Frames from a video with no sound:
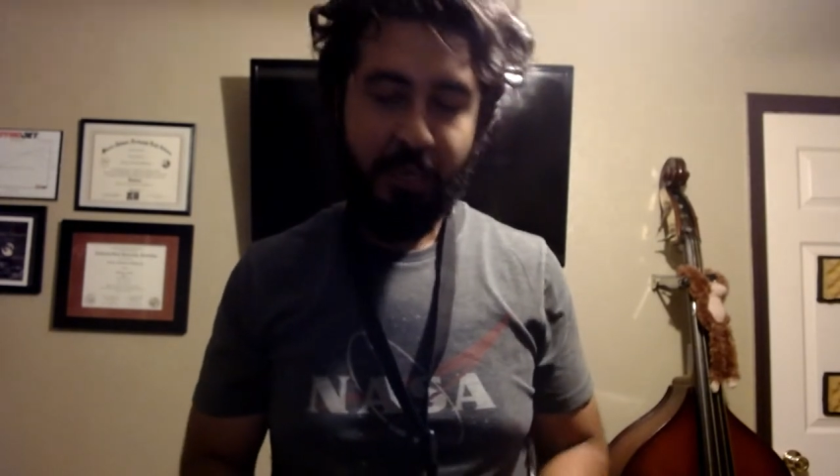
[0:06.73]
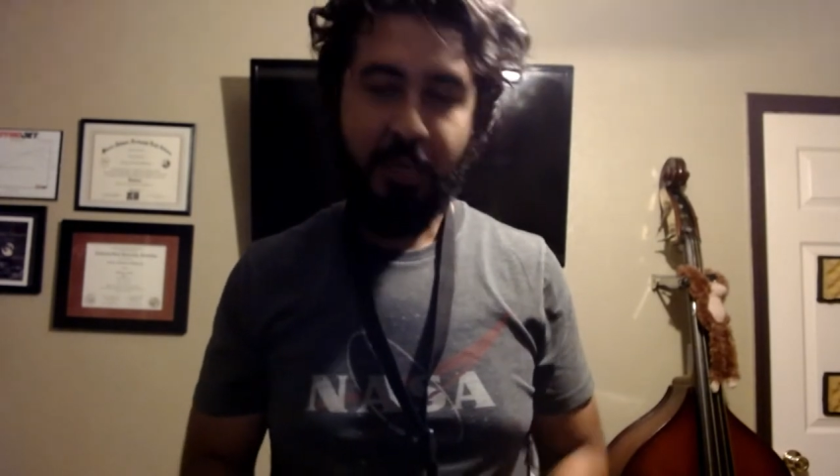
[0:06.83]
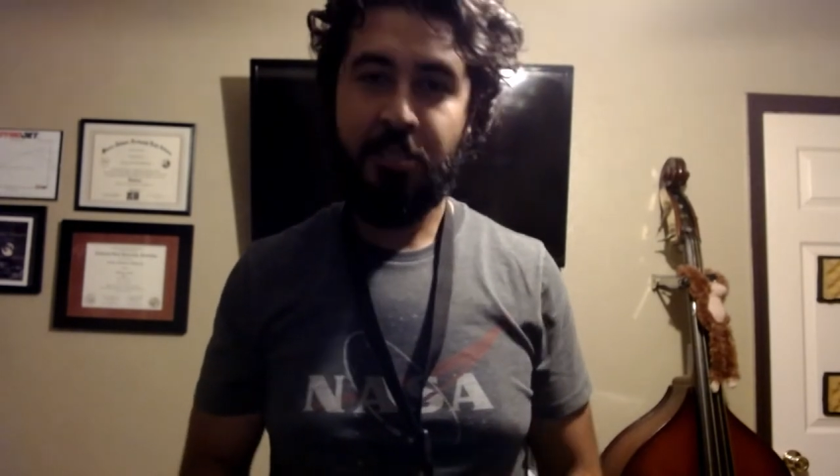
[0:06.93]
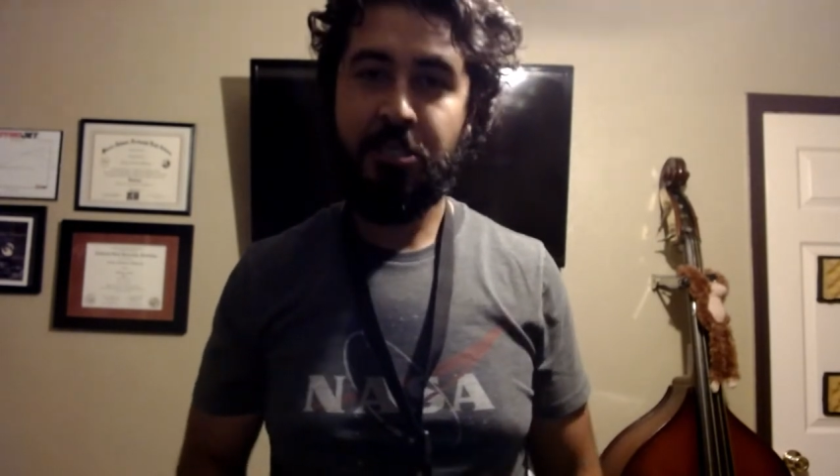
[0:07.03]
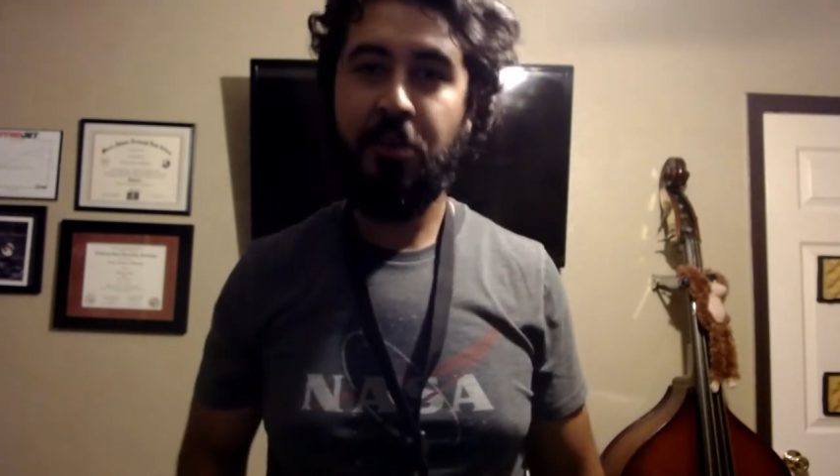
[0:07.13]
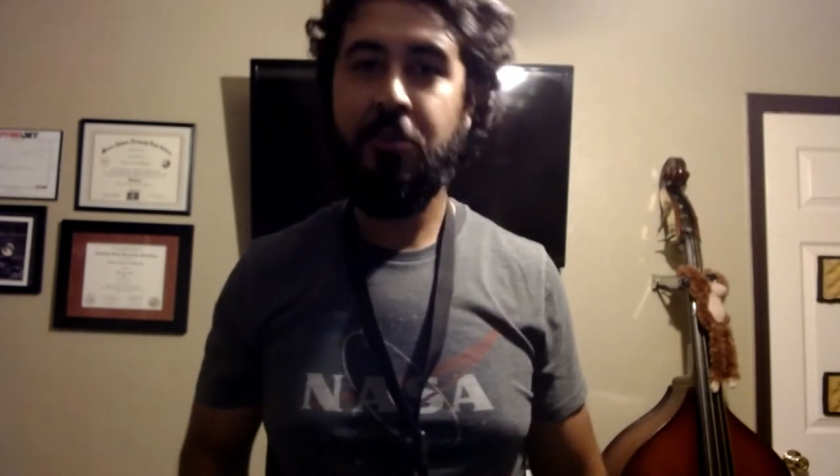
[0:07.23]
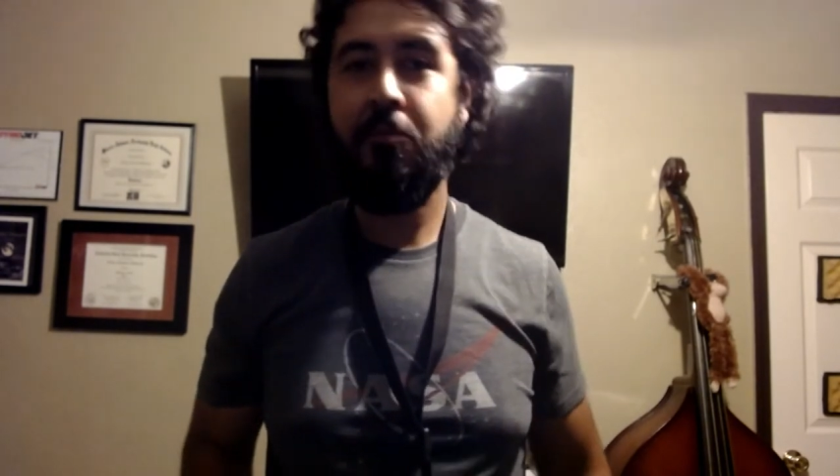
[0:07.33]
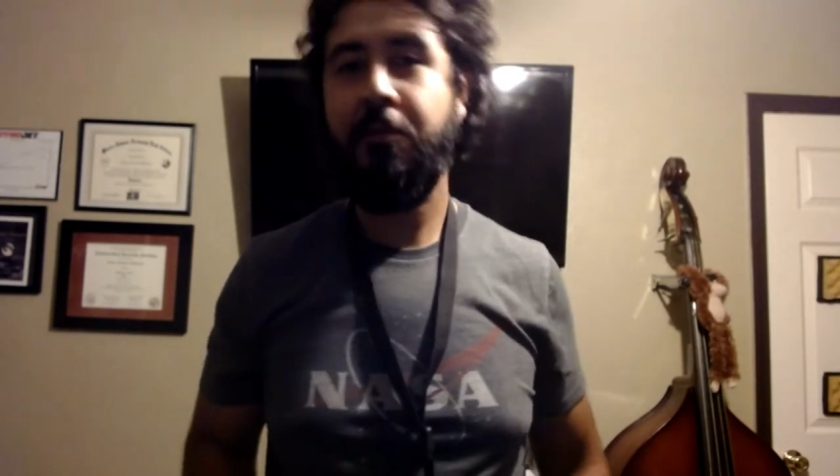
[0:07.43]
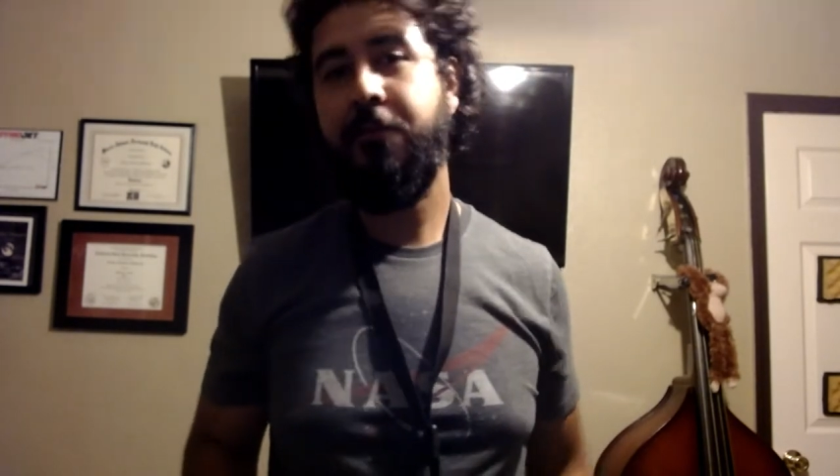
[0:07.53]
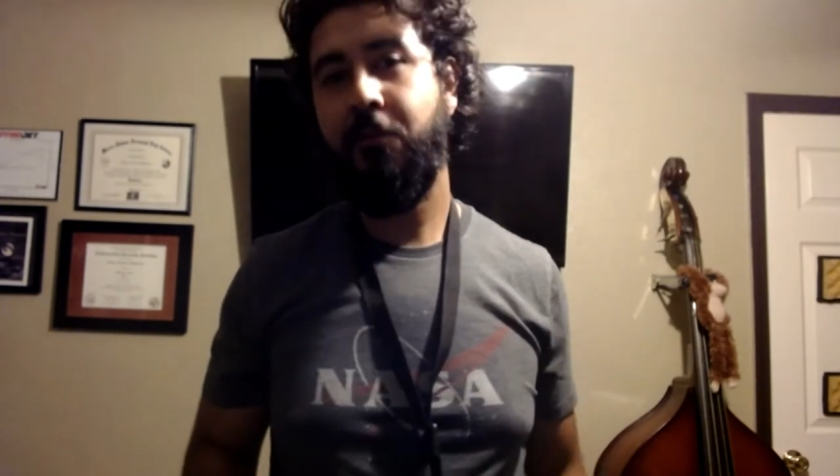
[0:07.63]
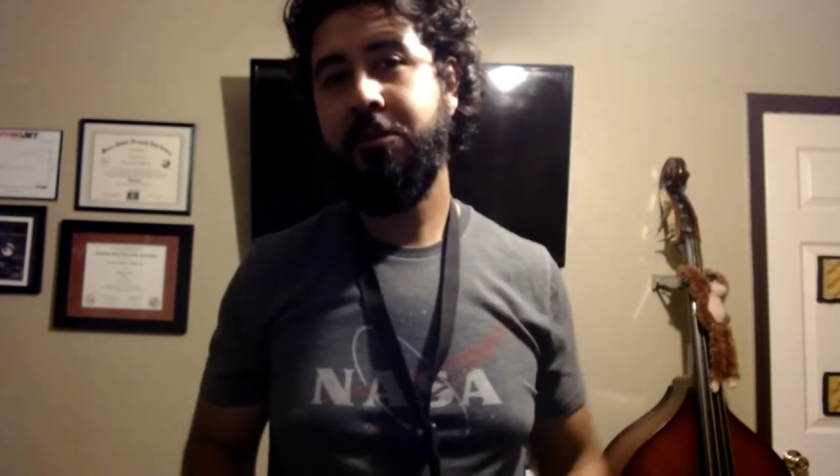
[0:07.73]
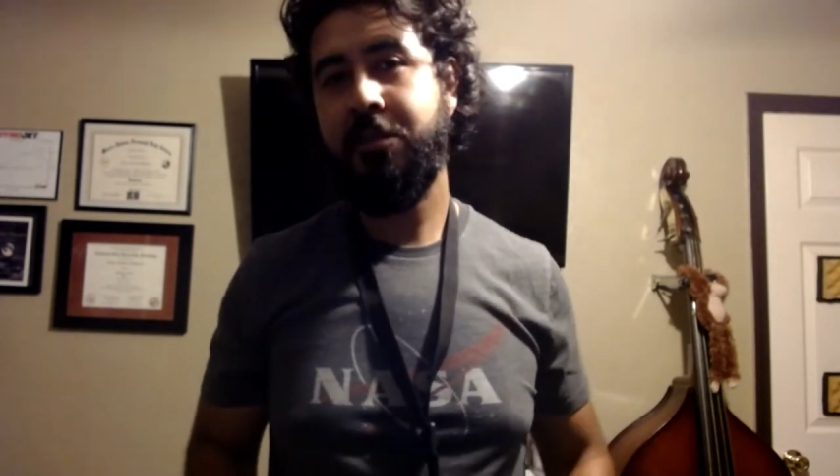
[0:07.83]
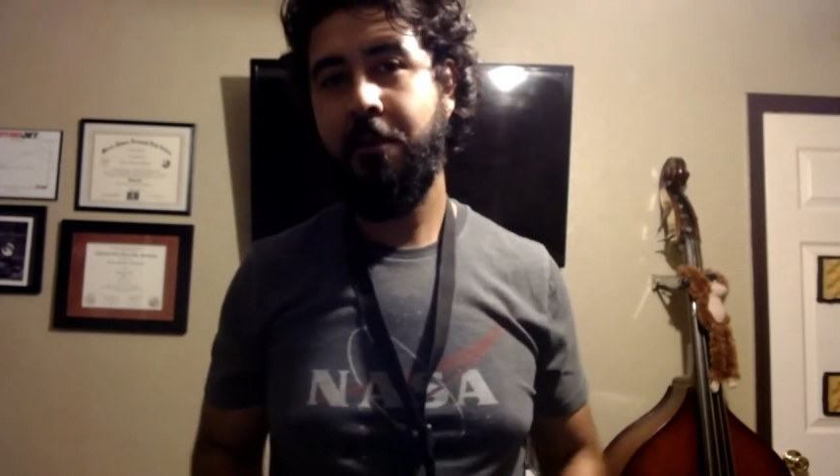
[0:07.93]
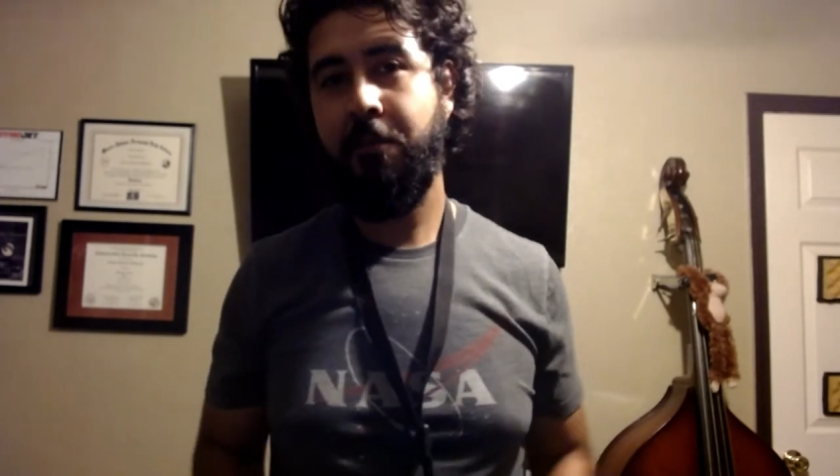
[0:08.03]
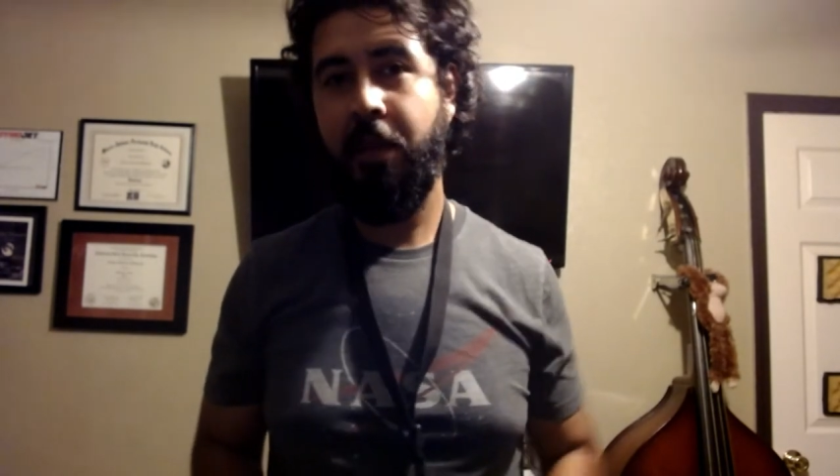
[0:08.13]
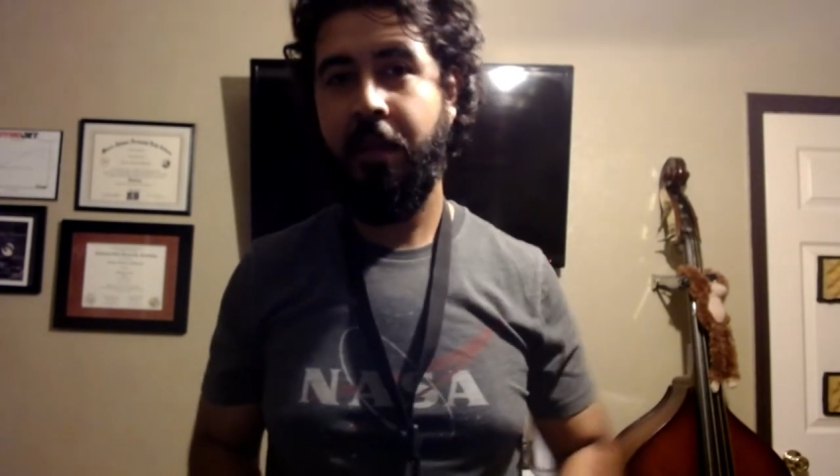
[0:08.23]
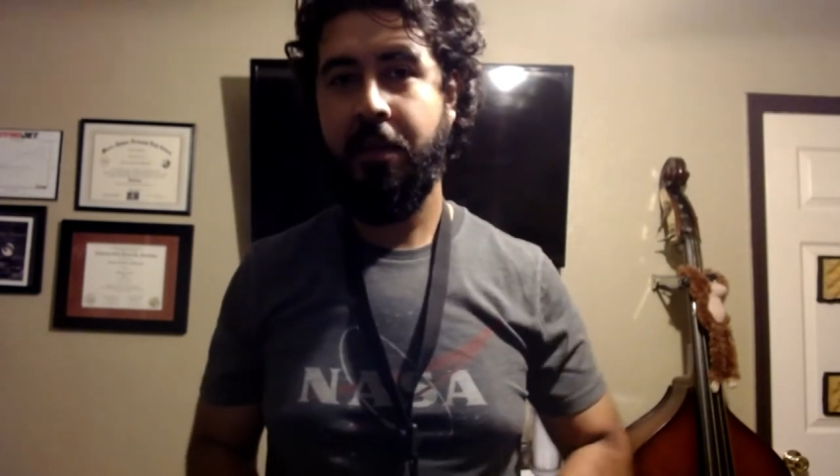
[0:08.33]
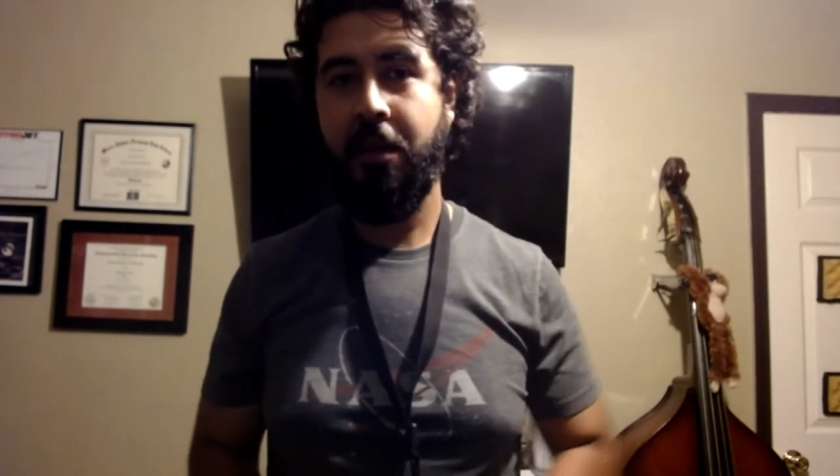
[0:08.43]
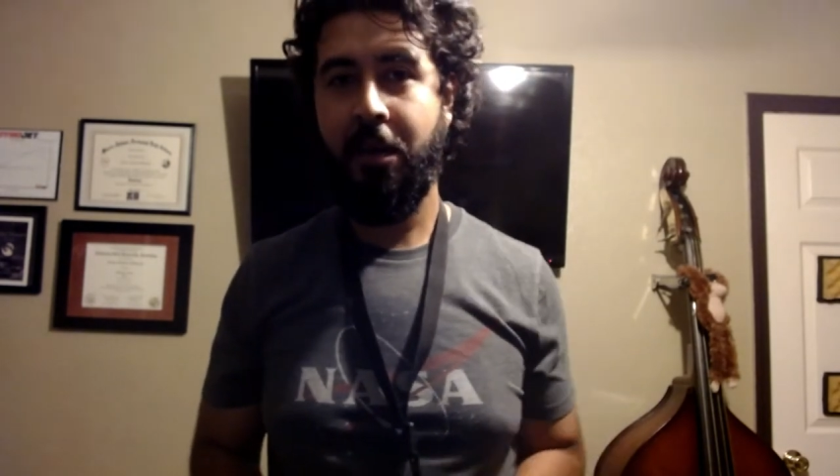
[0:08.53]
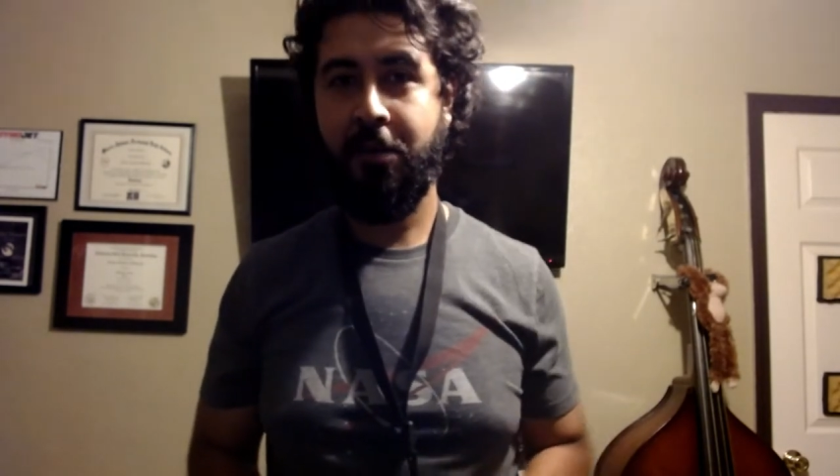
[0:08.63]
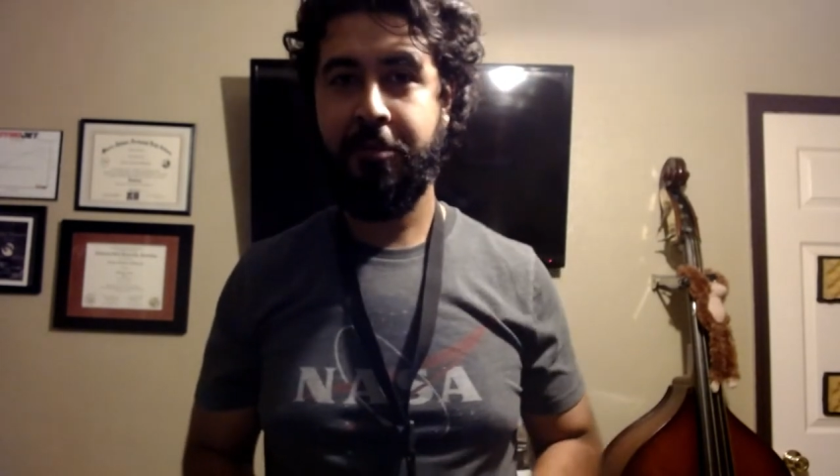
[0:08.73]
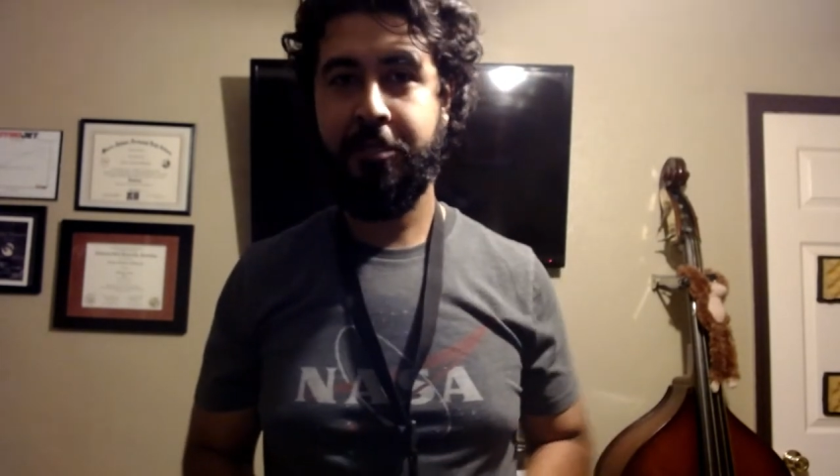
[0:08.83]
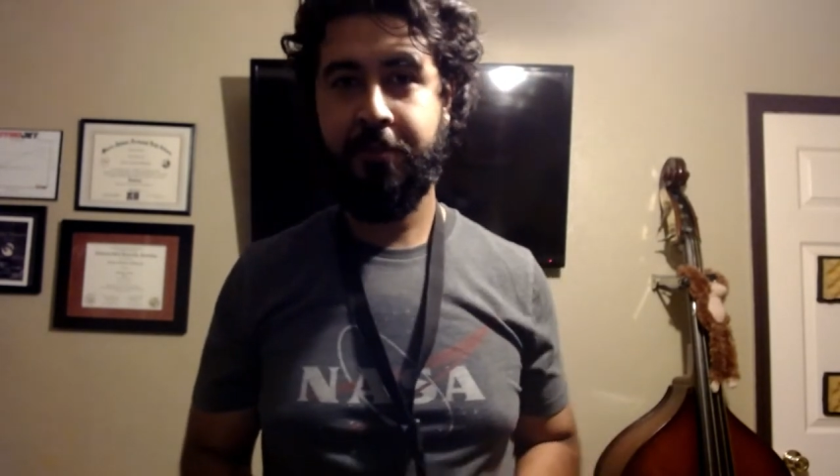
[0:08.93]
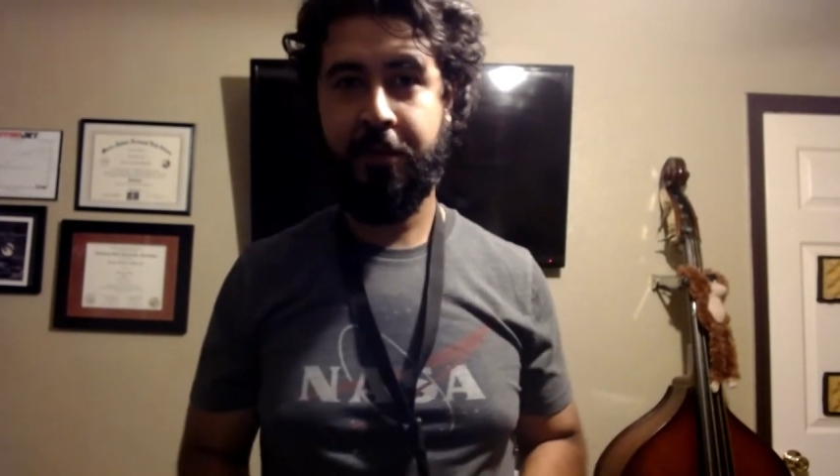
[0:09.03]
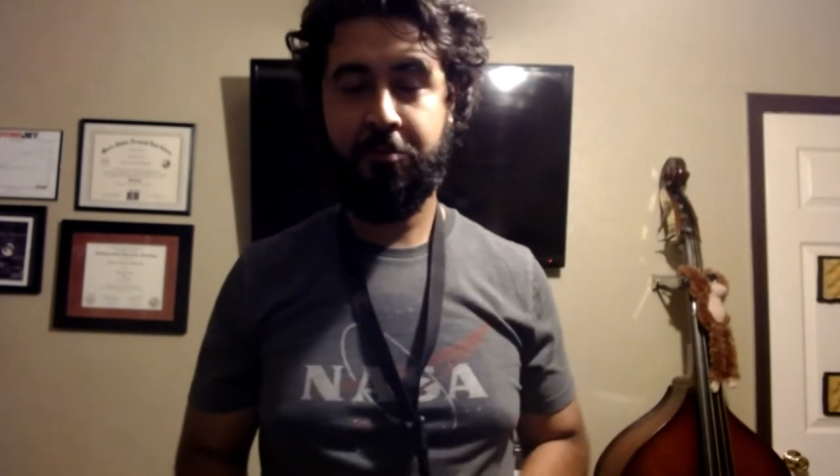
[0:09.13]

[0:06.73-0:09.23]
And so, before we start playing hot cross buns,